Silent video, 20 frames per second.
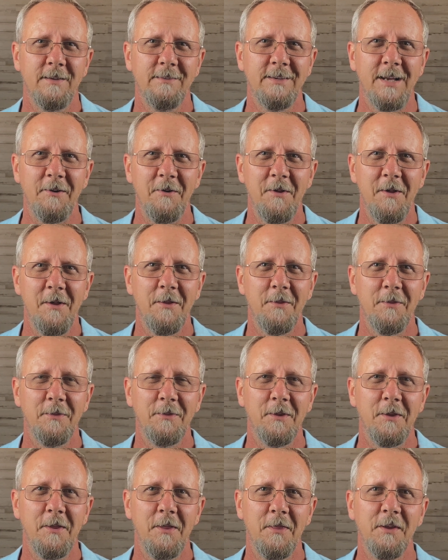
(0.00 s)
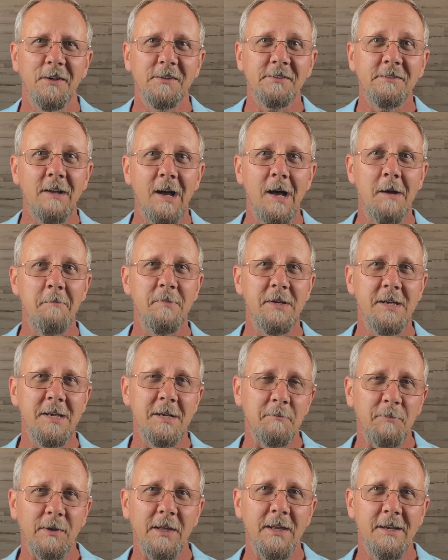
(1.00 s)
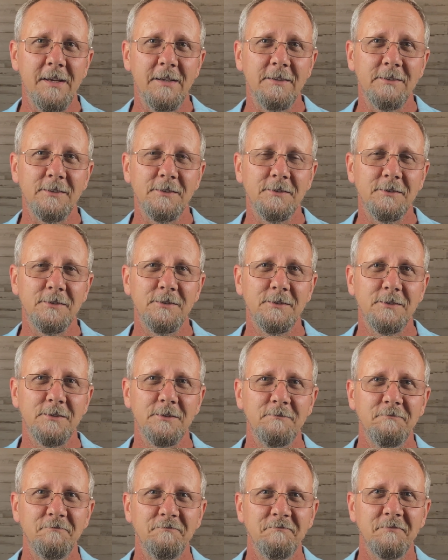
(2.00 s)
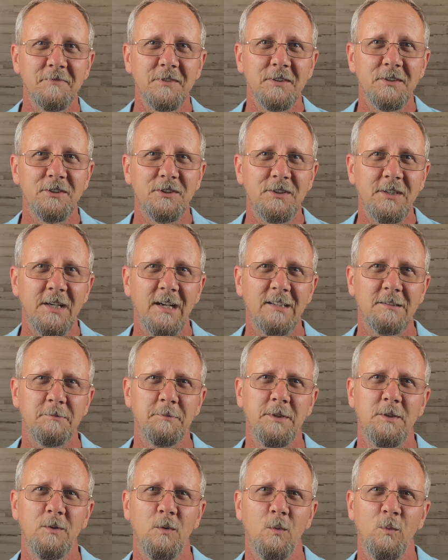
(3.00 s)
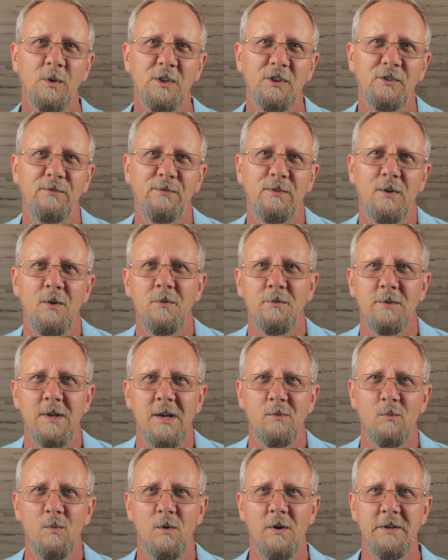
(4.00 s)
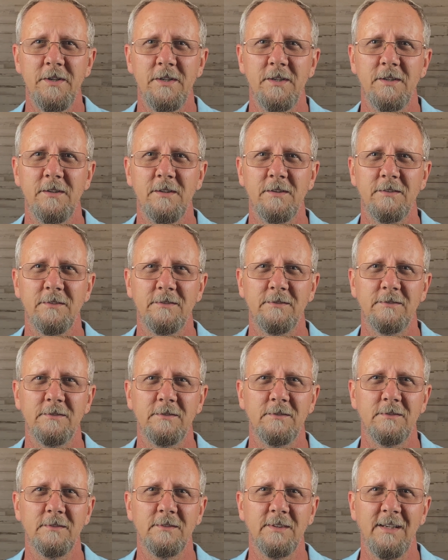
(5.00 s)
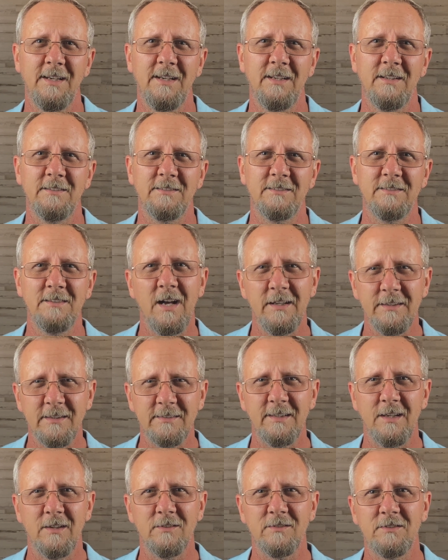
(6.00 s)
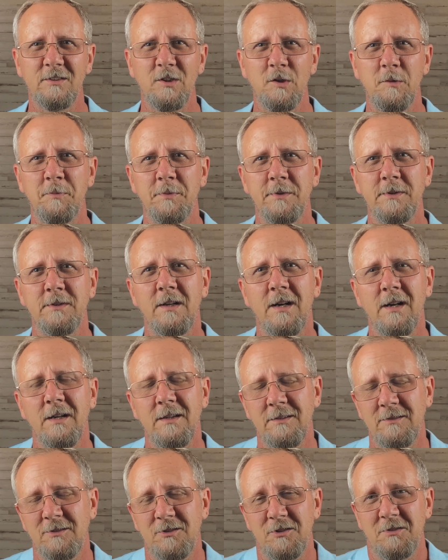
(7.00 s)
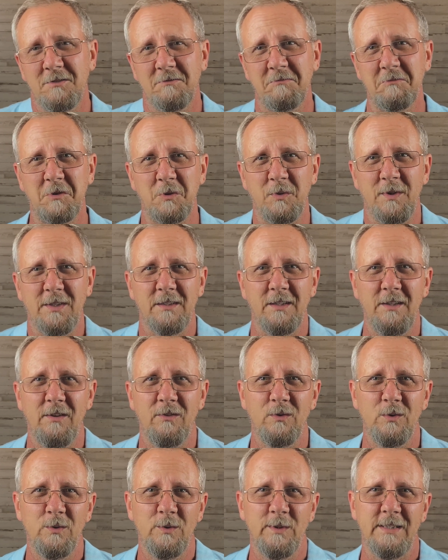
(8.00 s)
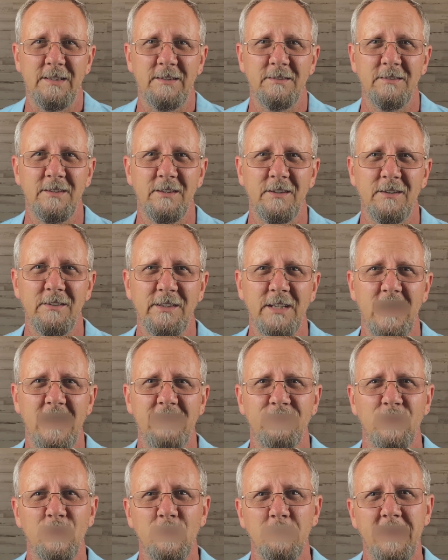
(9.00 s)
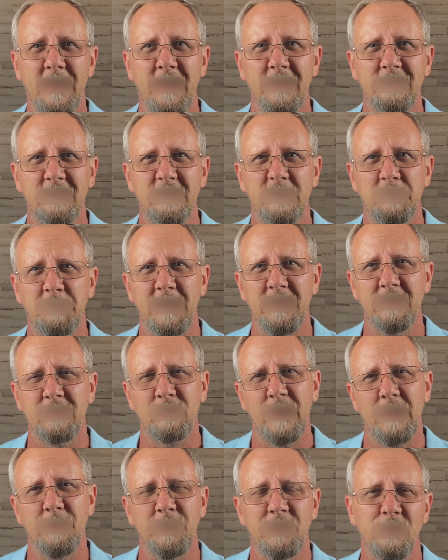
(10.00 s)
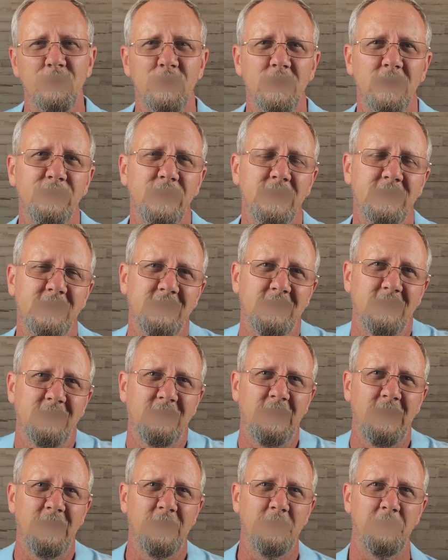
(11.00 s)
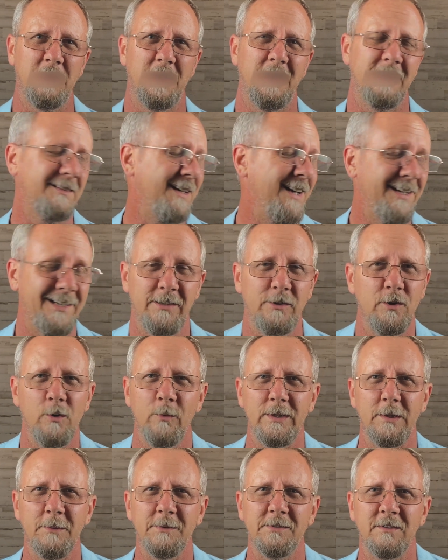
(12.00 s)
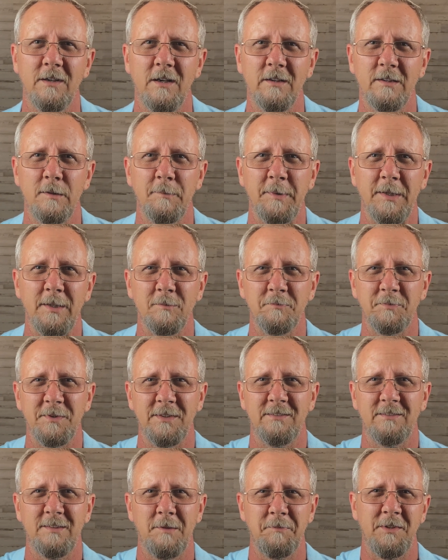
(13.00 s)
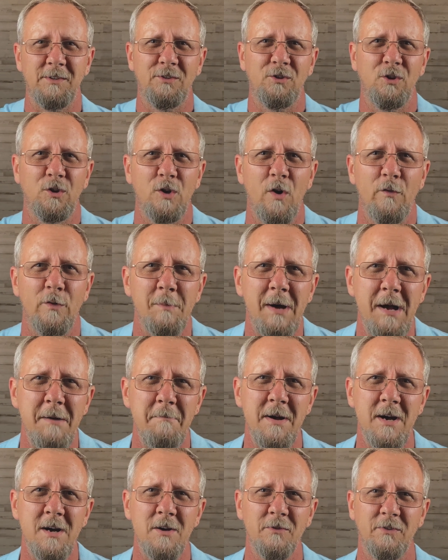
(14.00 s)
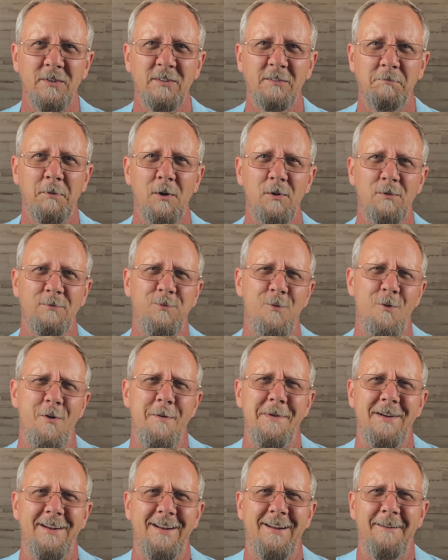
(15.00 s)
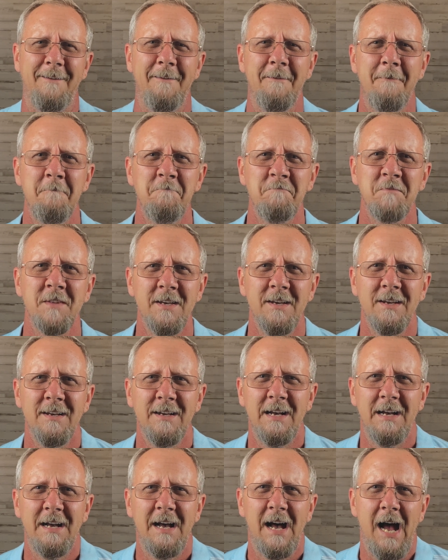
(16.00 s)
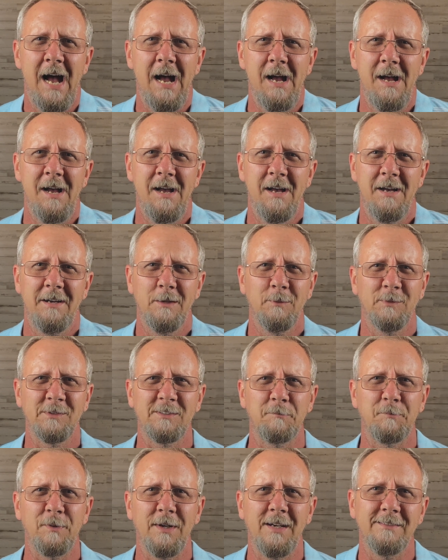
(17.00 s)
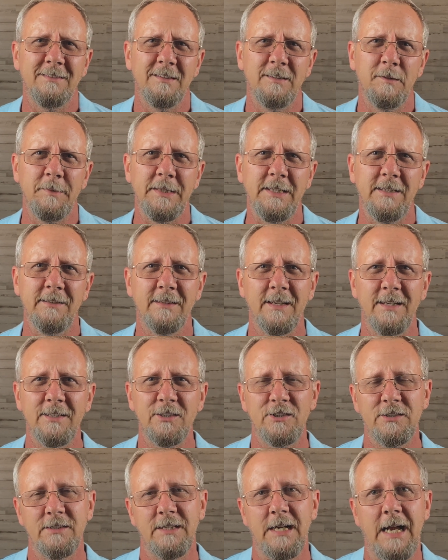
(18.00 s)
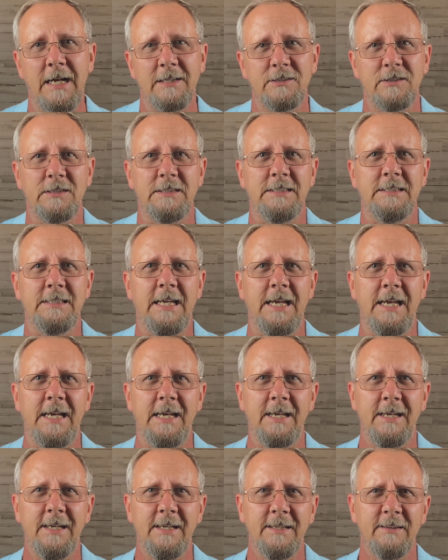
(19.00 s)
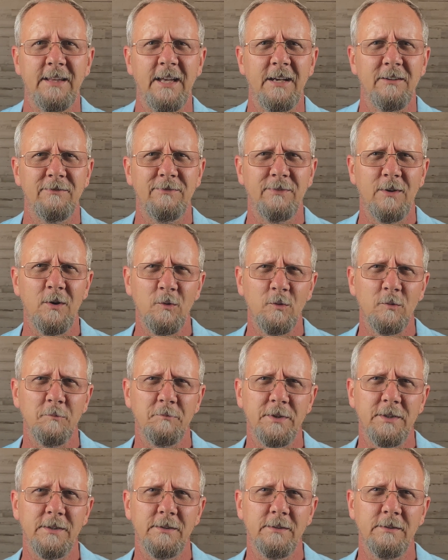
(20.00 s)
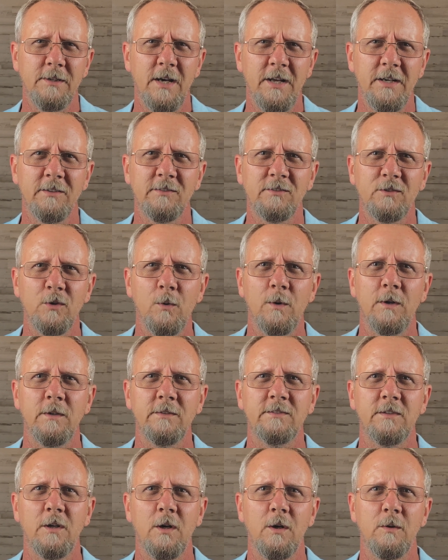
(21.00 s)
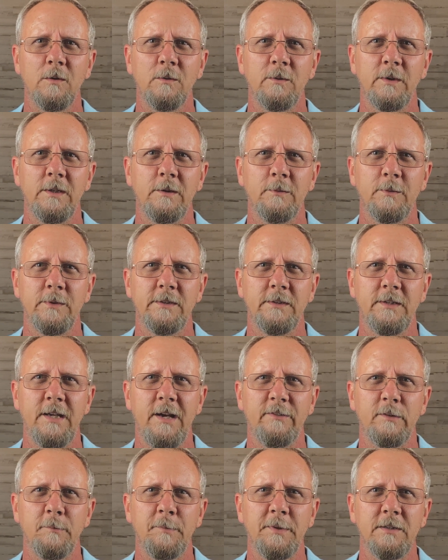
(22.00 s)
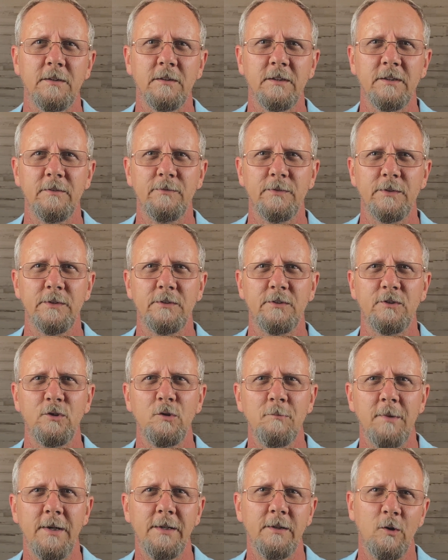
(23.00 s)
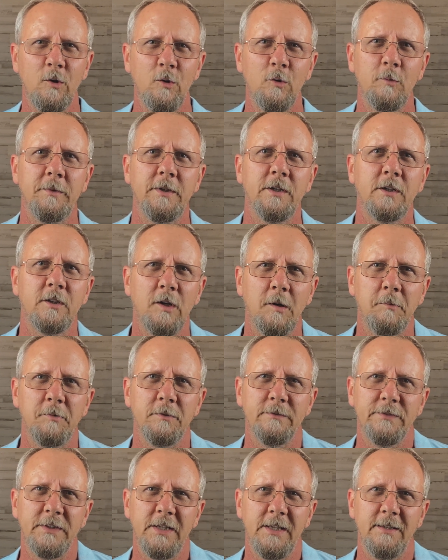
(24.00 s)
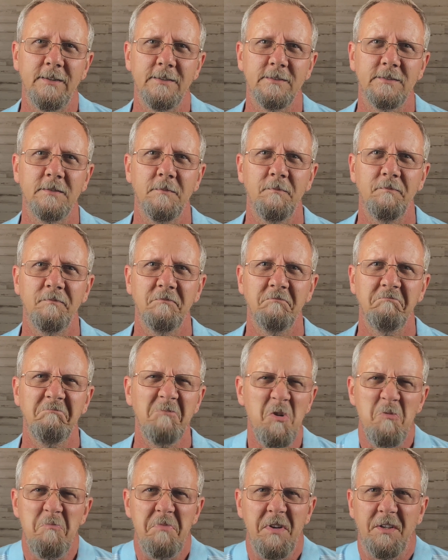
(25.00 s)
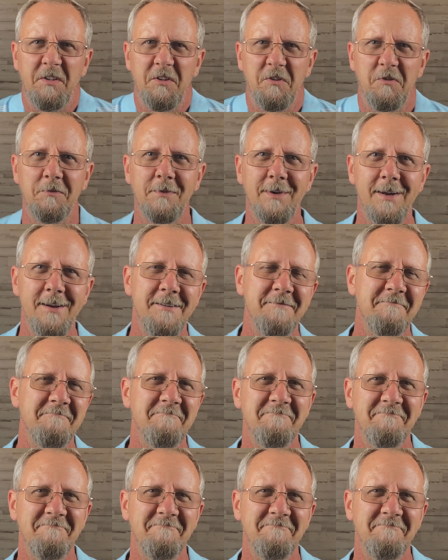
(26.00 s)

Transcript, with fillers: Now, this not being planned, she asked me which phone I wanted. As not to sound stupid, I just quickly threw out there the iPhone 11 Max Space Gray with 256 gigabytes. I didn't know what I was talking about, but something took over my mouth and spoke for me. Uh, it was surprising to me that she actually had that phone, but not in store, so it would have to be delivered to my home in a couple of days. No big deal, right?